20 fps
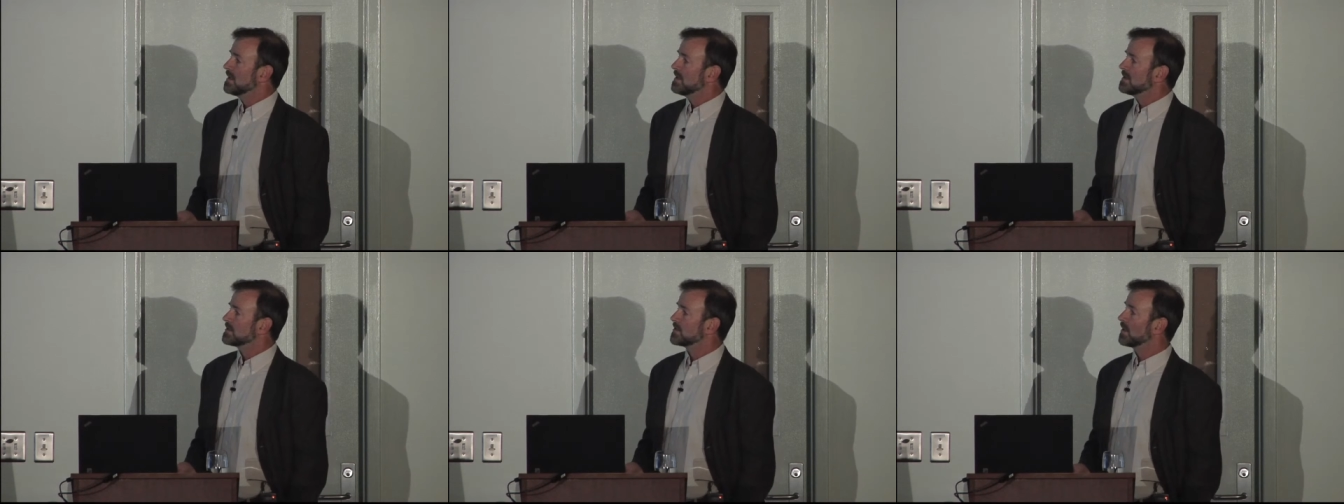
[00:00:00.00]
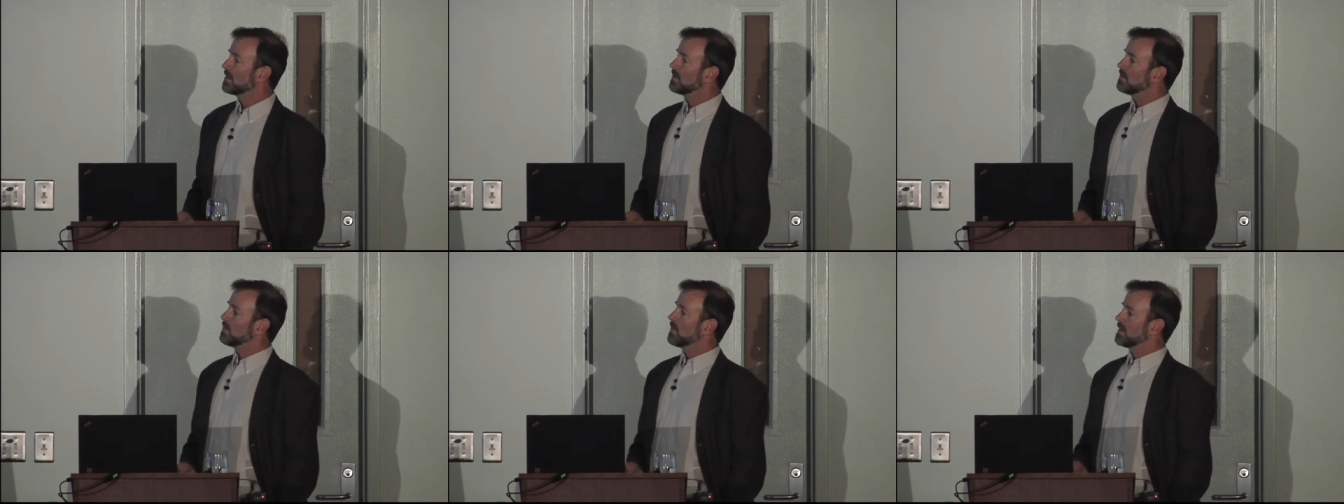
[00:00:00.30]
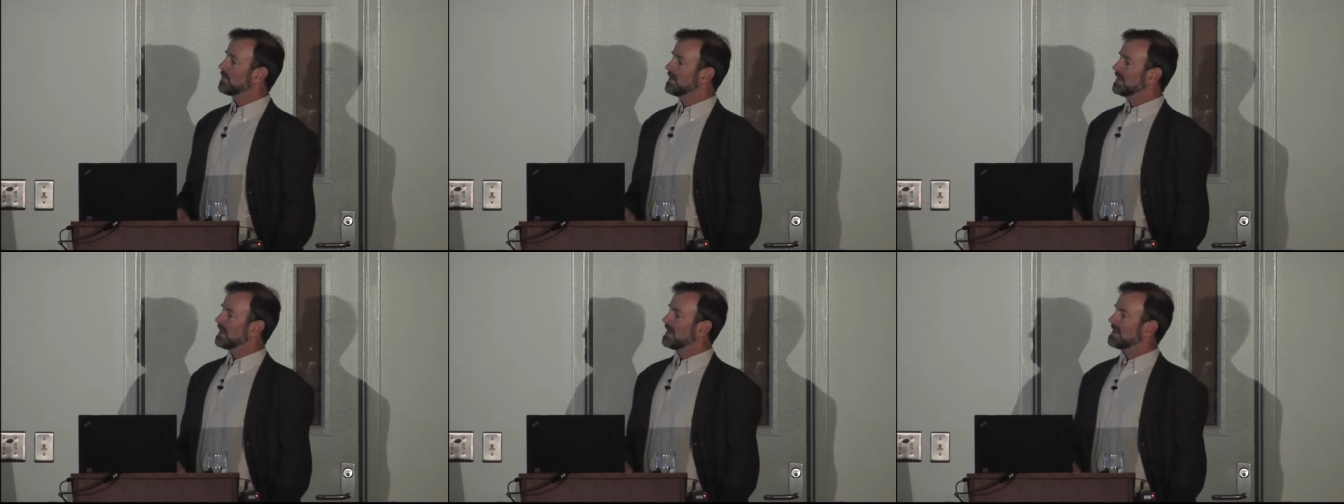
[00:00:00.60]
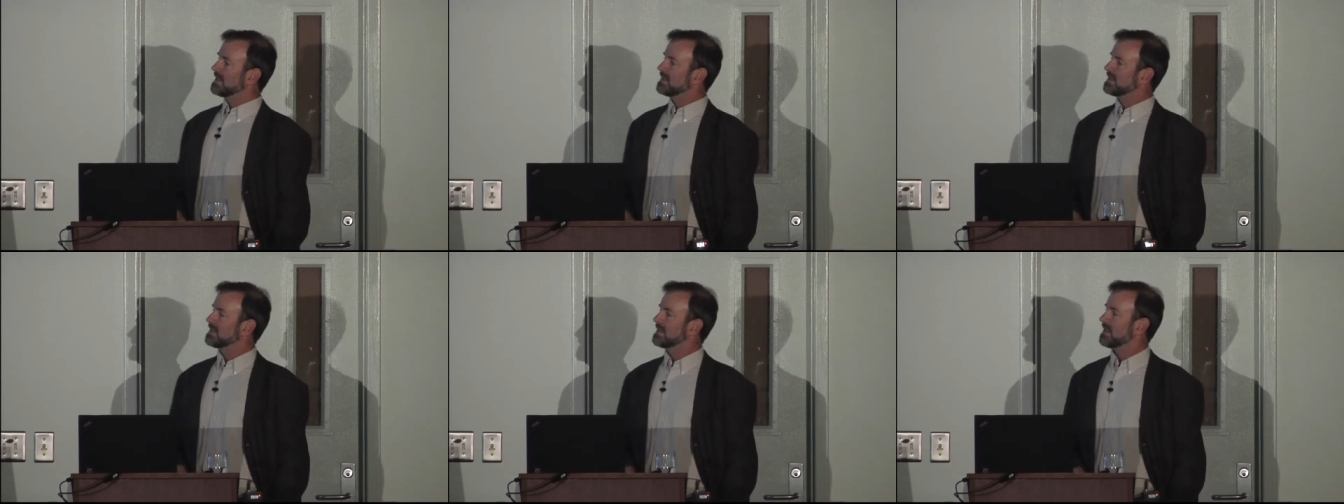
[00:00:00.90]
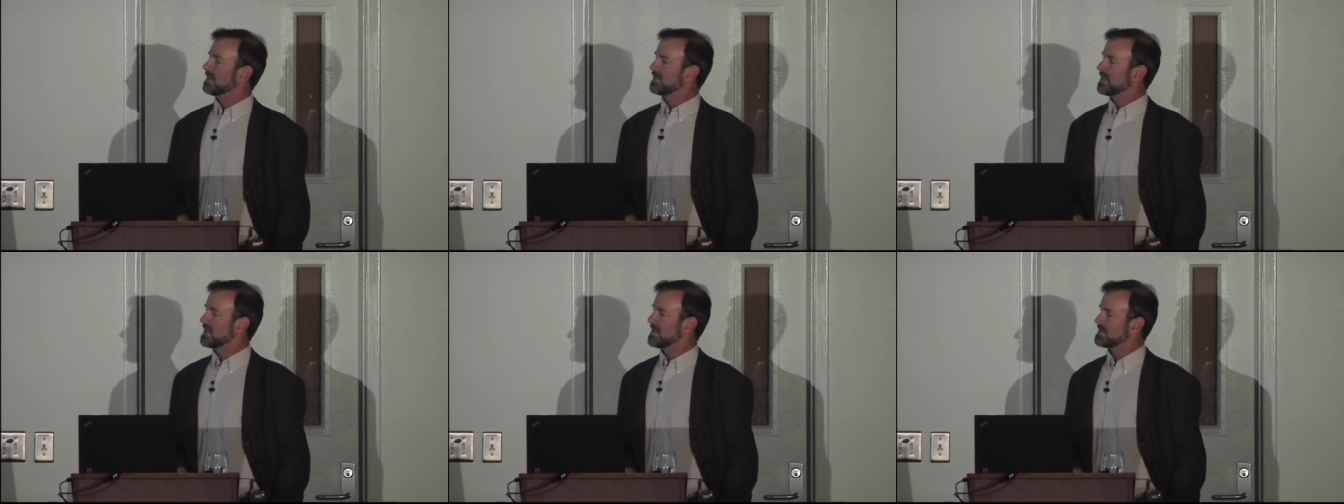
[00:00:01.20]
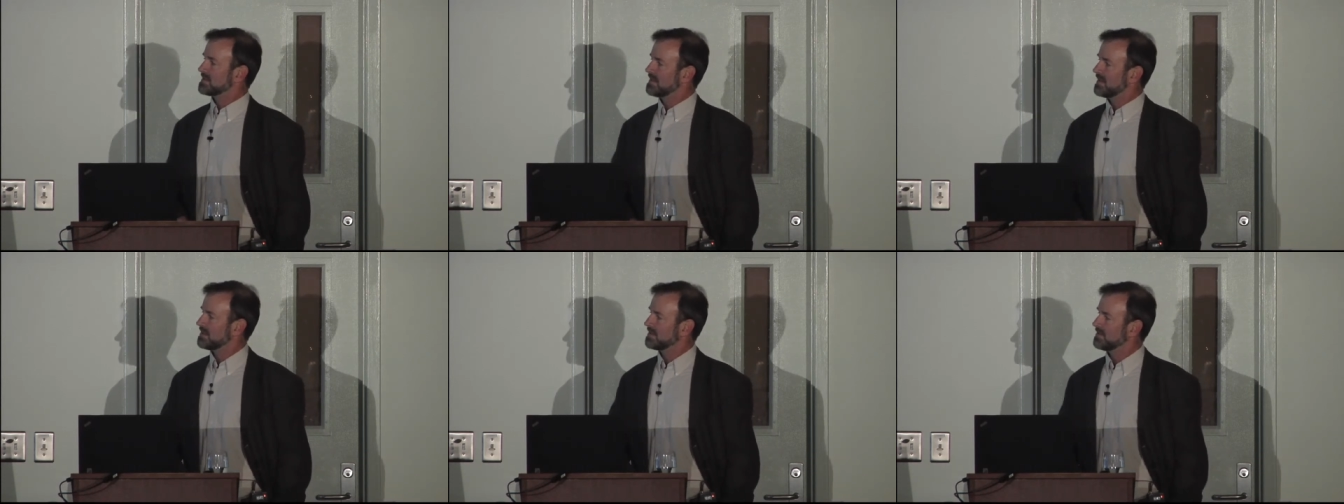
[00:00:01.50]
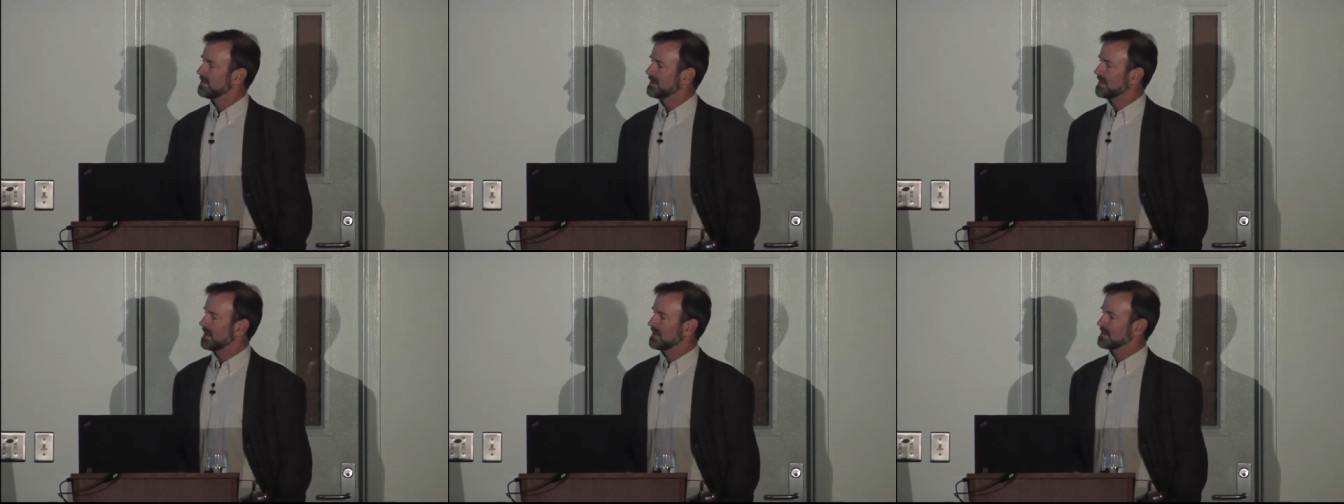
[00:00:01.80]
So when we landed in Afghanistan in
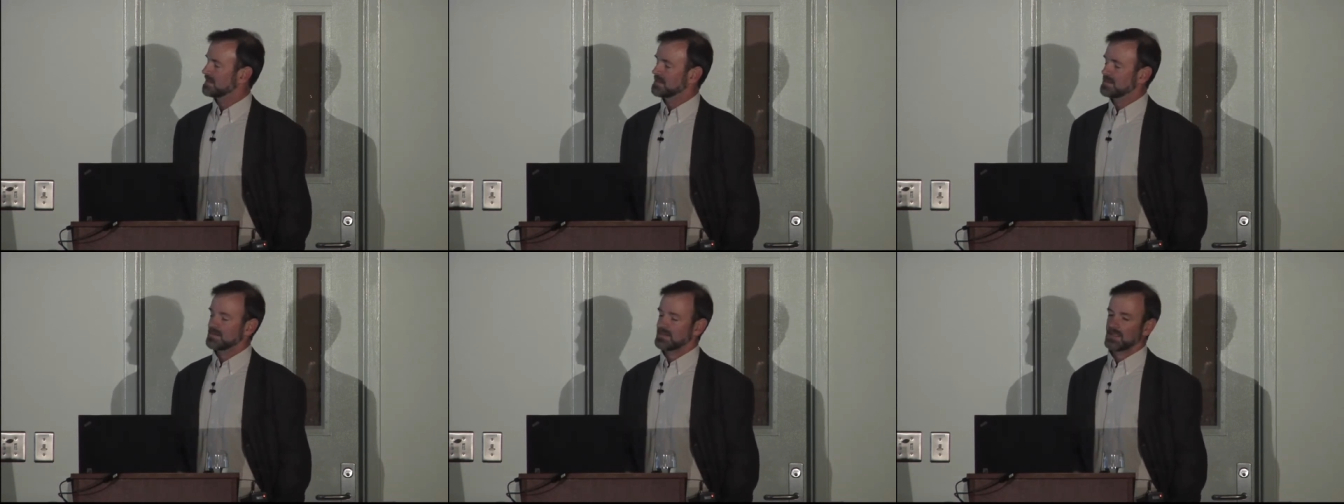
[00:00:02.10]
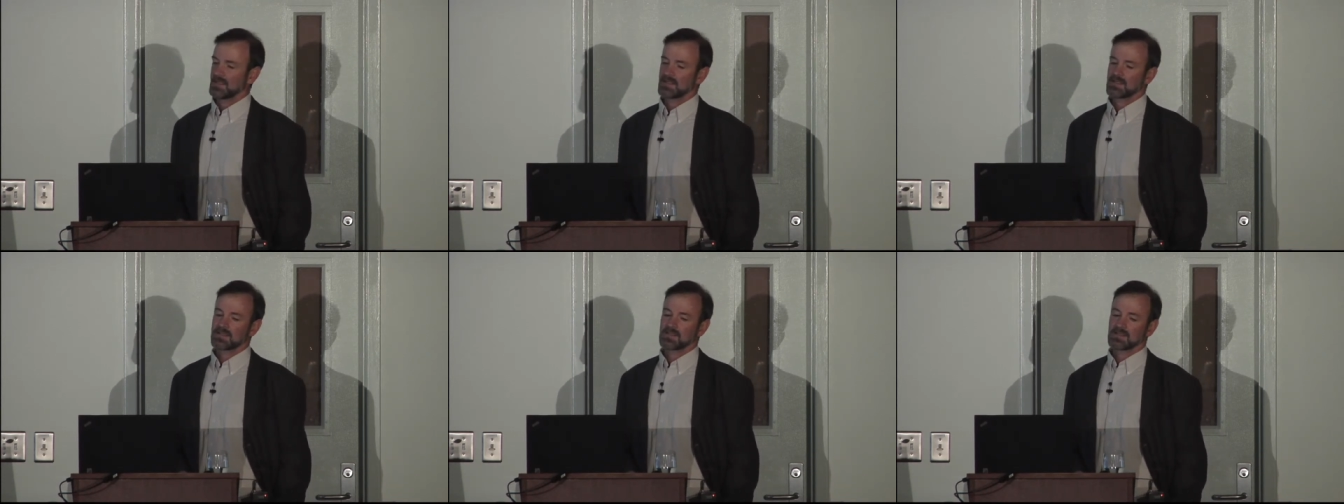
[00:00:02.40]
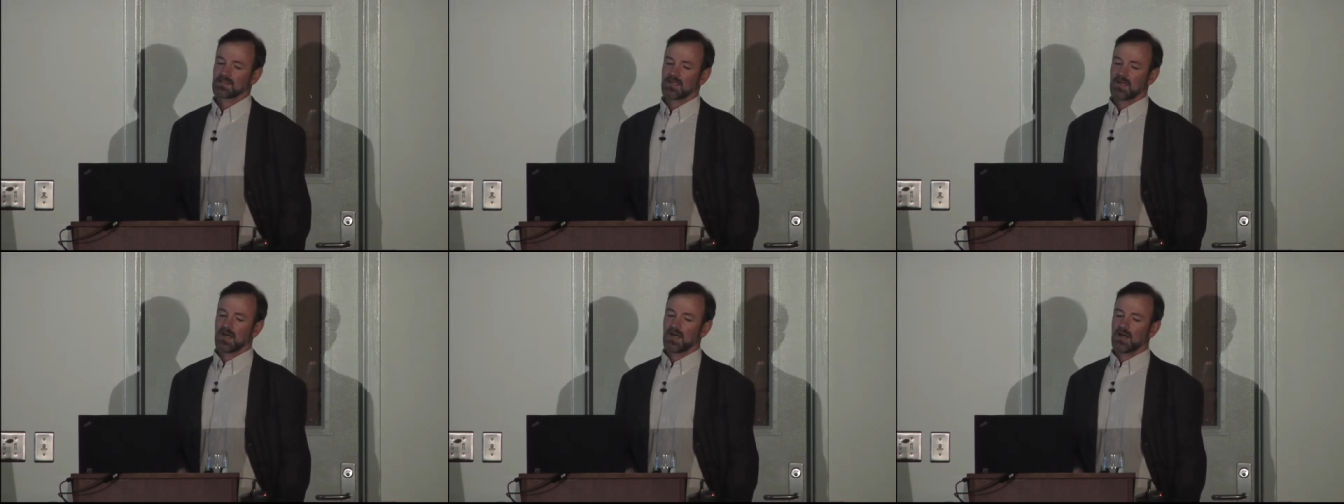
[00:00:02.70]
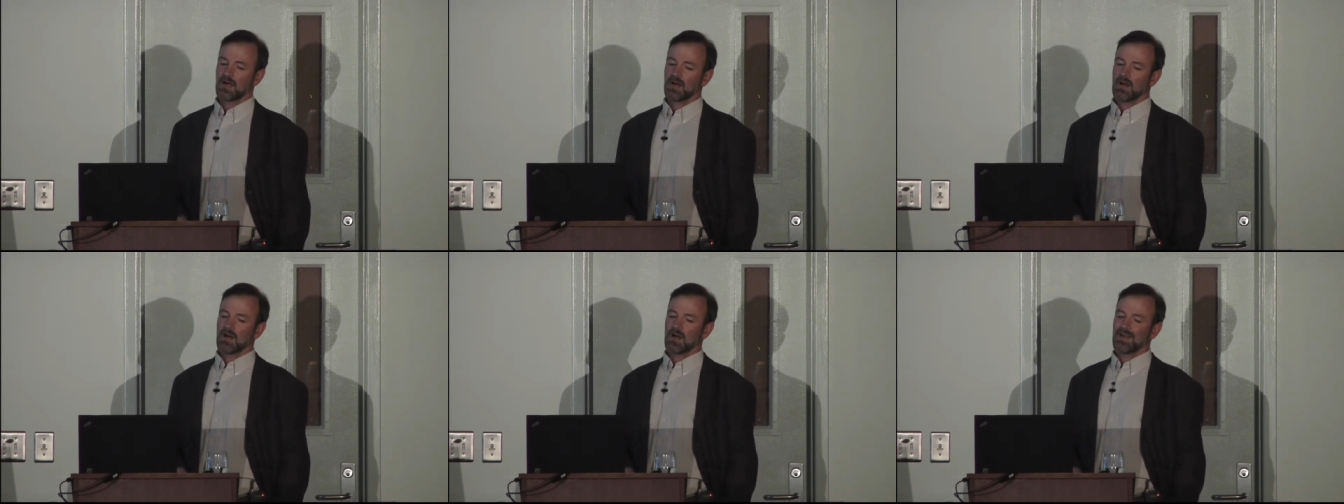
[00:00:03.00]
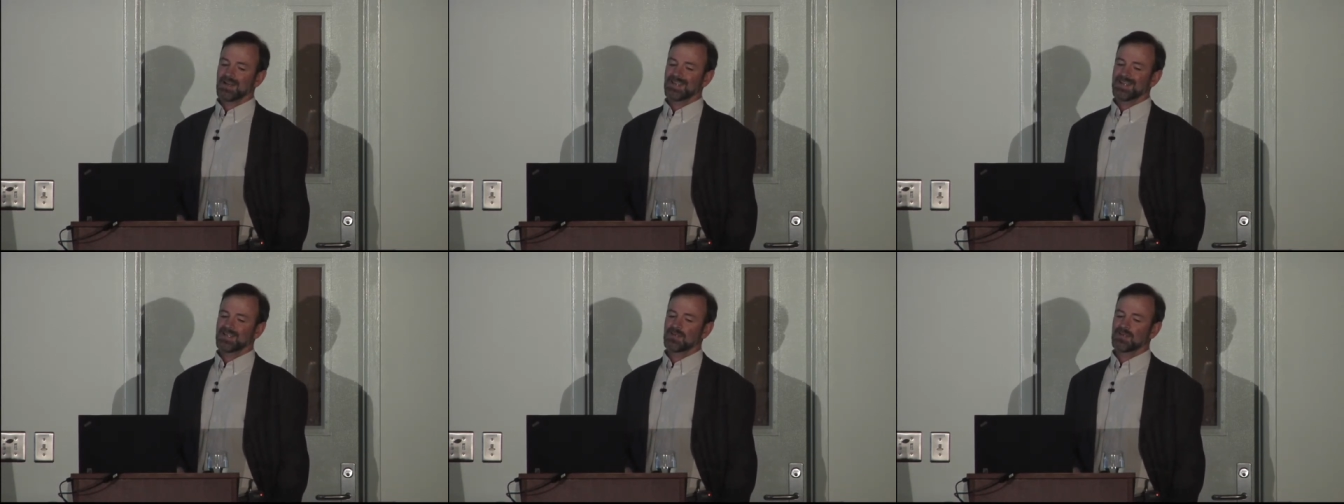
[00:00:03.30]
2006, uh,